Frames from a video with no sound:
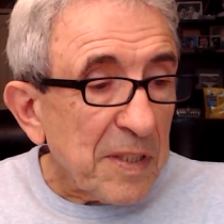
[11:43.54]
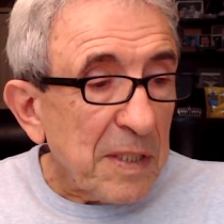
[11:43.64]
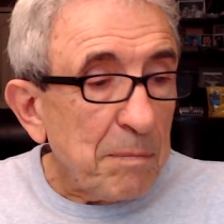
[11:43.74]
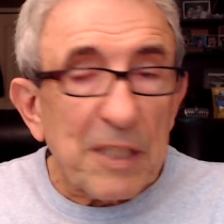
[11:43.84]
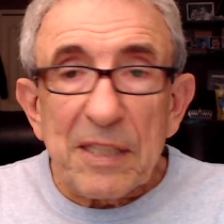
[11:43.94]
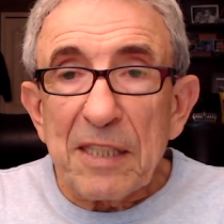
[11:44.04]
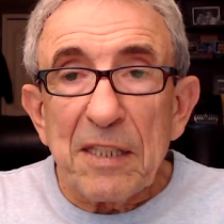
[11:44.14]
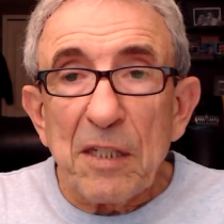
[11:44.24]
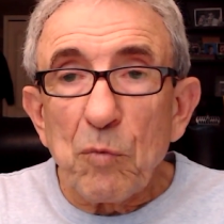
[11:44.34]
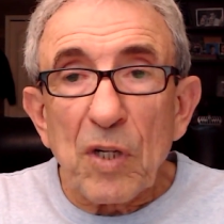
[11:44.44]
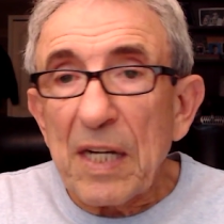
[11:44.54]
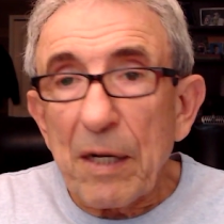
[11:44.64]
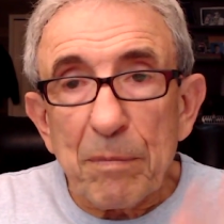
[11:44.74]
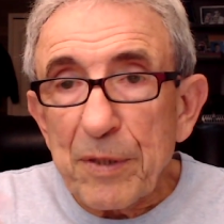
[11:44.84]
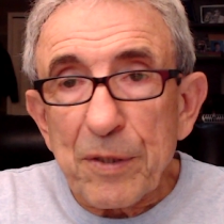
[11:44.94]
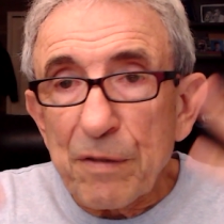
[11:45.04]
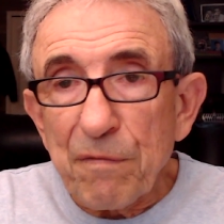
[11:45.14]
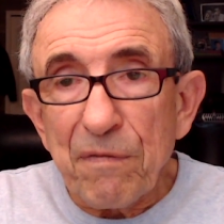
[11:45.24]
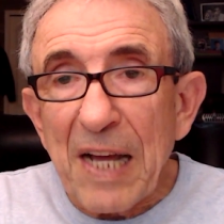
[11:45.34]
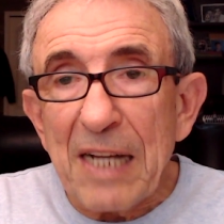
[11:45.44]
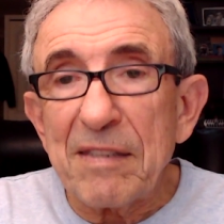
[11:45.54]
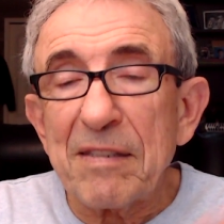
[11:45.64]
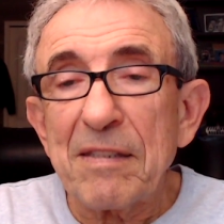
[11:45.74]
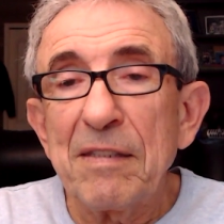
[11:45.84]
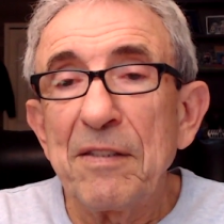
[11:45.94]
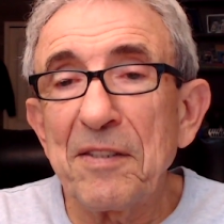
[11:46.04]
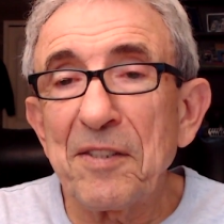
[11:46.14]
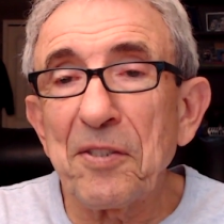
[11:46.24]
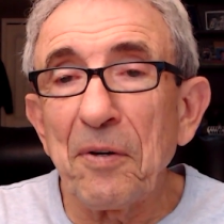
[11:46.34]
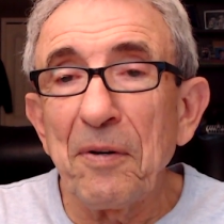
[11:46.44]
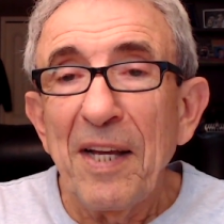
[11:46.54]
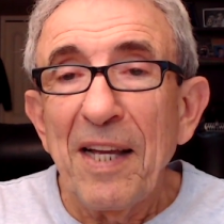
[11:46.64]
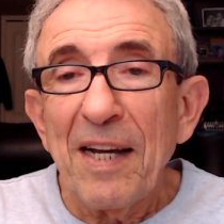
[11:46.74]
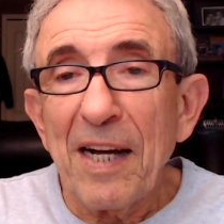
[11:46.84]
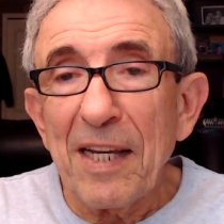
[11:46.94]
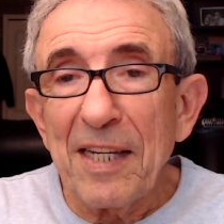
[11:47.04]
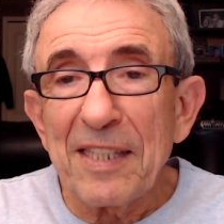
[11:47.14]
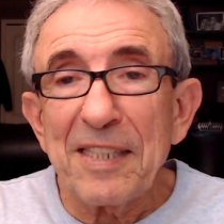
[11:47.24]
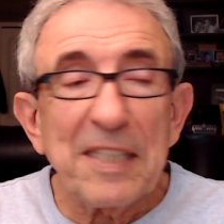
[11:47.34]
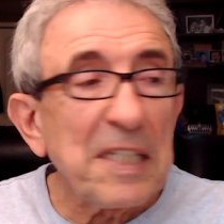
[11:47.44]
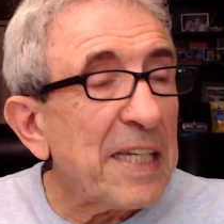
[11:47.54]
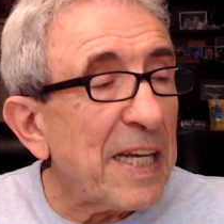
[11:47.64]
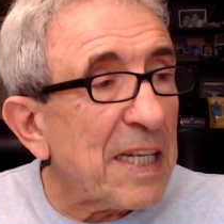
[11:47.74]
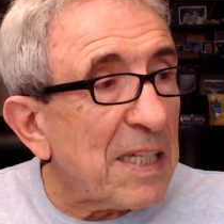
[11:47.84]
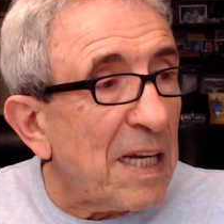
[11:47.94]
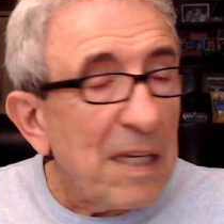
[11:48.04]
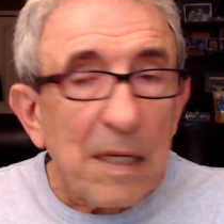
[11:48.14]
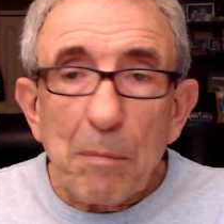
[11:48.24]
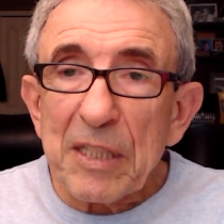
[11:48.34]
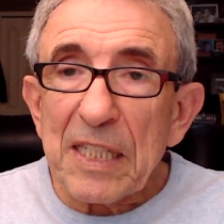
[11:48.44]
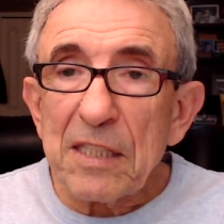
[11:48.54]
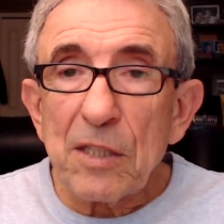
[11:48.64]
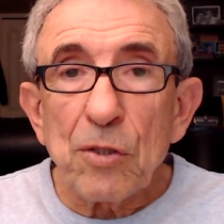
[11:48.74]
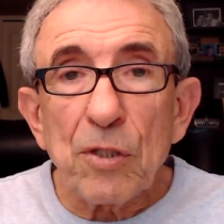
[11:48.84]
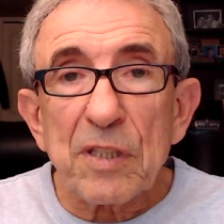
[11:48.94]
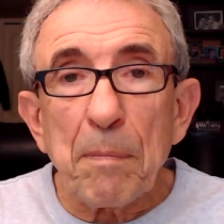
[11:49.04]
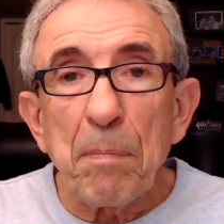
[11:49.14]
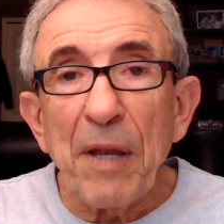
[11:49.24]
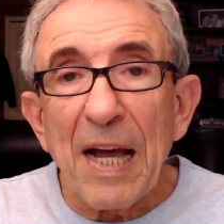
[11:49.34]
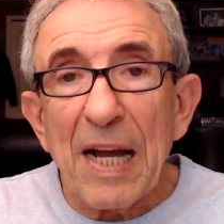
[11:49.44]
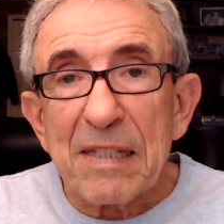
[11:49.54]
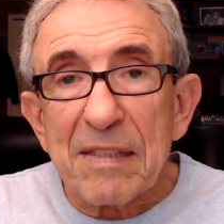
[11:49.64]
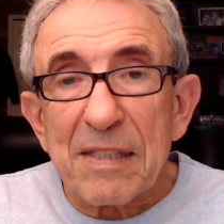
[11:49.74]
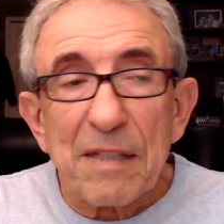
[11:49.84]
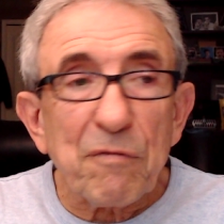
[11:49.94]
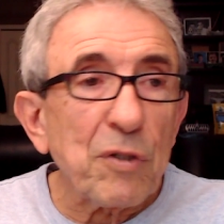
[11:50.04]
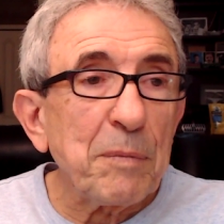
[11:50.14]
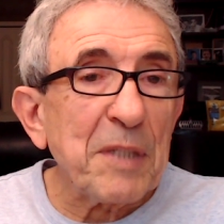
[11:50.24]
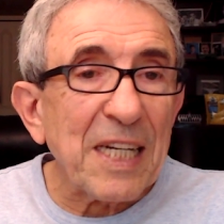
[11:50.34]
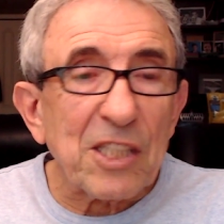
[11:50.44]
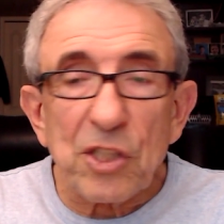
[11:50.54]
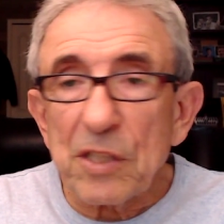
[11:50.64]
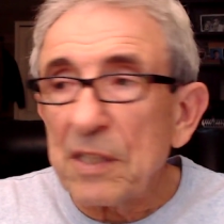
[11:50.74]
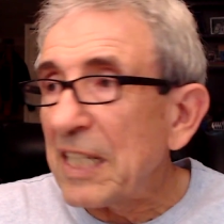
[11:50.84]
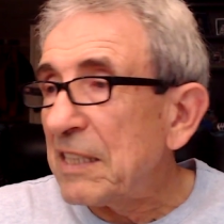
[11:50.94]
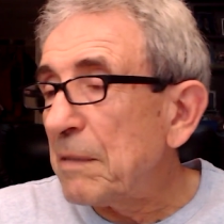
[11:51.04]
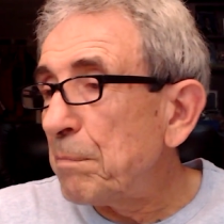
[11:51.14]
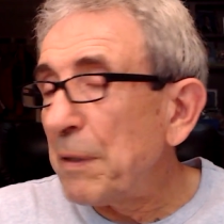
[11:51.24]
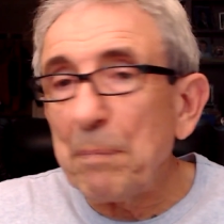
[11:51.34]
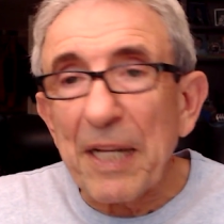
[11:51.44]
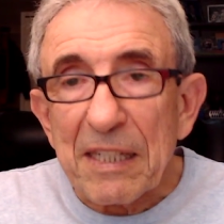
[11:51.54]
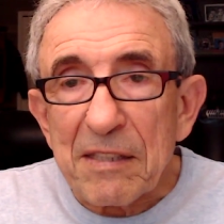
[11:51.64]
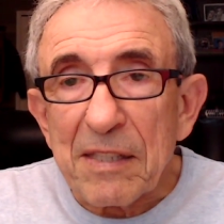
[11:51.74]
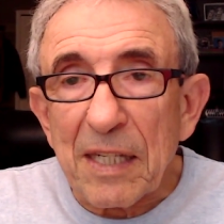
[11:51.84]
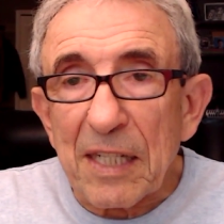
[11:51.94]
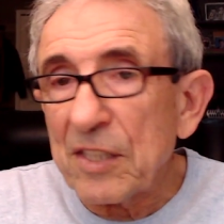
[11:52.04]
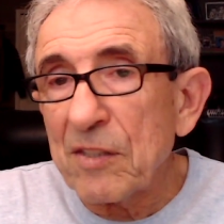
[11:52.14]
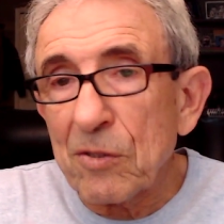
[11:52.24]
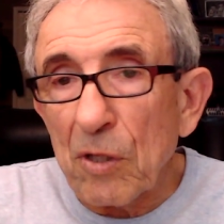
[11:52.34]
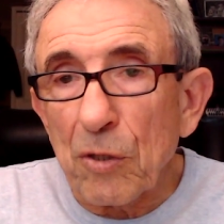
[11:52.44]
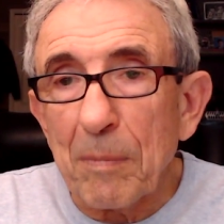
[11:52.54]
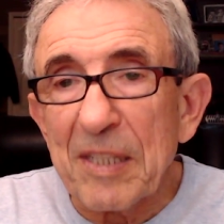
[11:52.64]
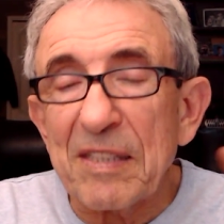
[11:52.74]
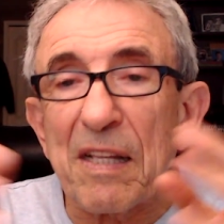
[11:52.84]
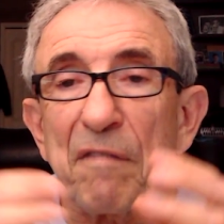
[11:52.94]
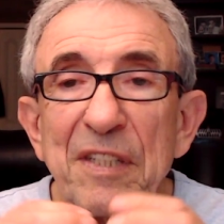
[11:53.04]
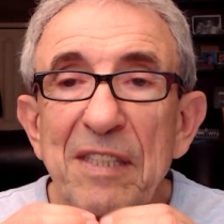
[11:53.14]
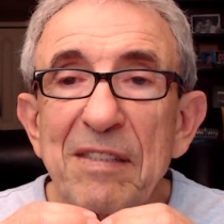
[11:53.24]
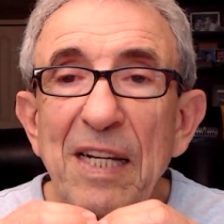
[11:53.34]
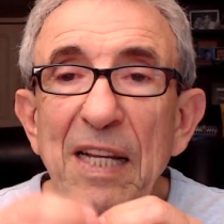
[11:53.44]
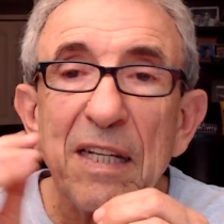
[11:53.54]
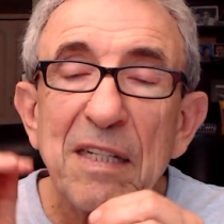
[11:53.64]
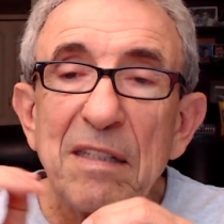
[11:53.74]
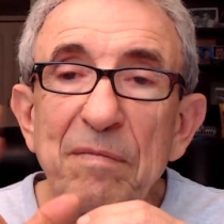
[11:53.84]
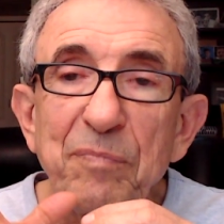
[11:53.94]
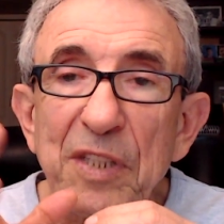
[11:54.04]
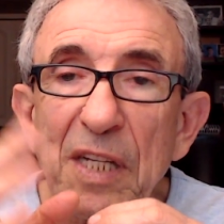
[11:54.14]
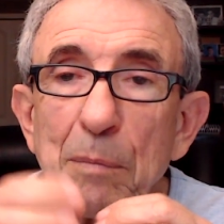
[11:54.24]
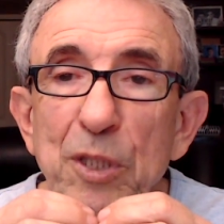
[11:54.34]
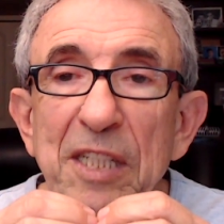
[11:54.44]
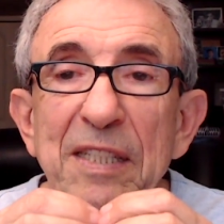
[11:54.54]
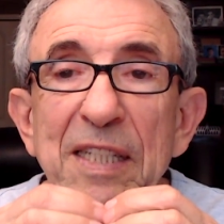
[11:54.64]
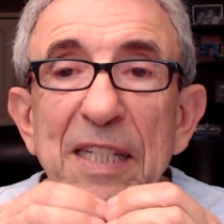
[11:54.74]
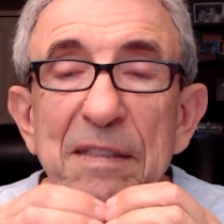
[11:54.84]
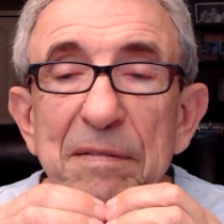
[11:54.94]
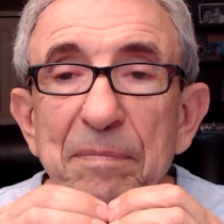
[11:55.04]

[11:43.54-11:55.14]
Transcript: but that didn't work out because of flights. So I landed in Canada. But I did not apply for immigration. I didn't prepare anything. I just sold all my stuff in Israel, and I bought a ticket,